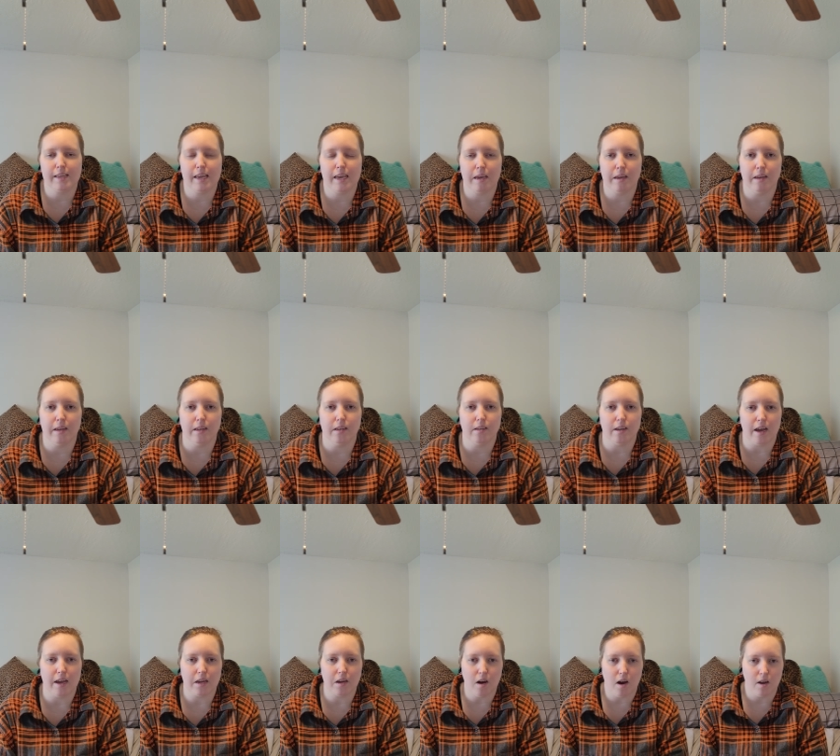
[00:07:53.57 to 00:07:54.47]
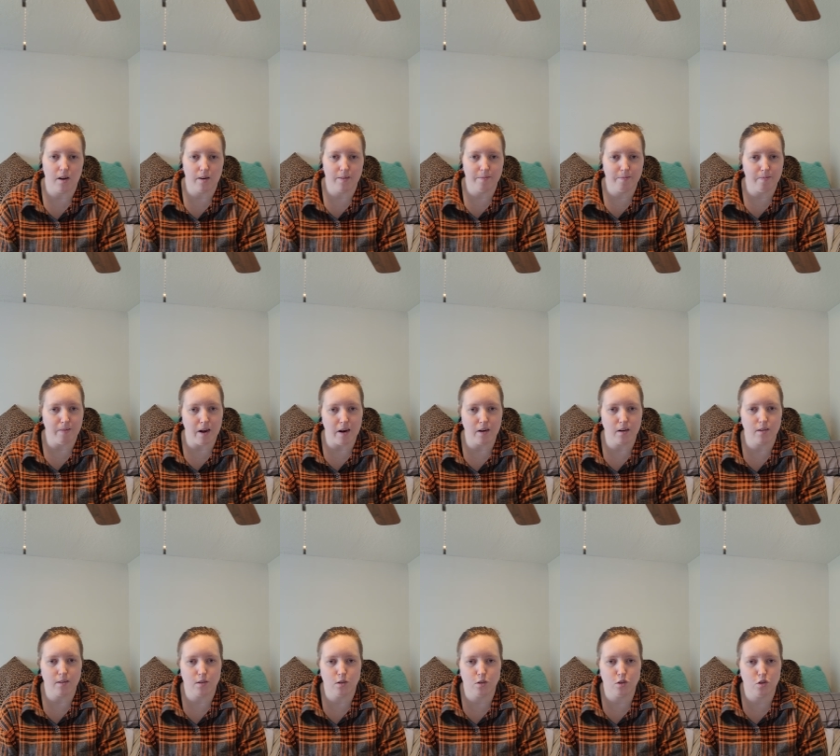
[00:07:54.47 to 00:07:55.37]
and I caught on fire
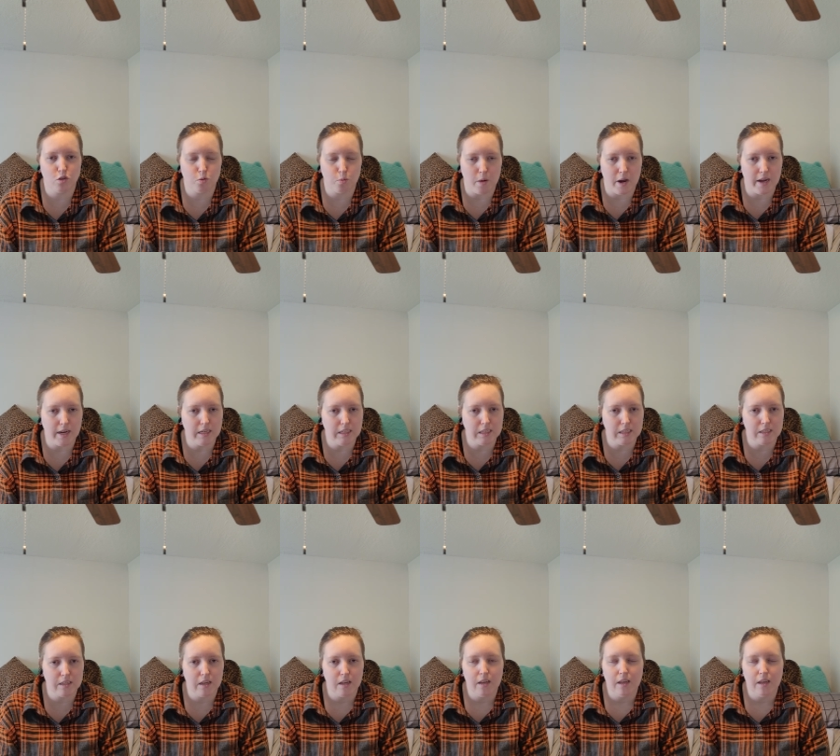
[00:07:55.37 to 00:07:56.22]
twice,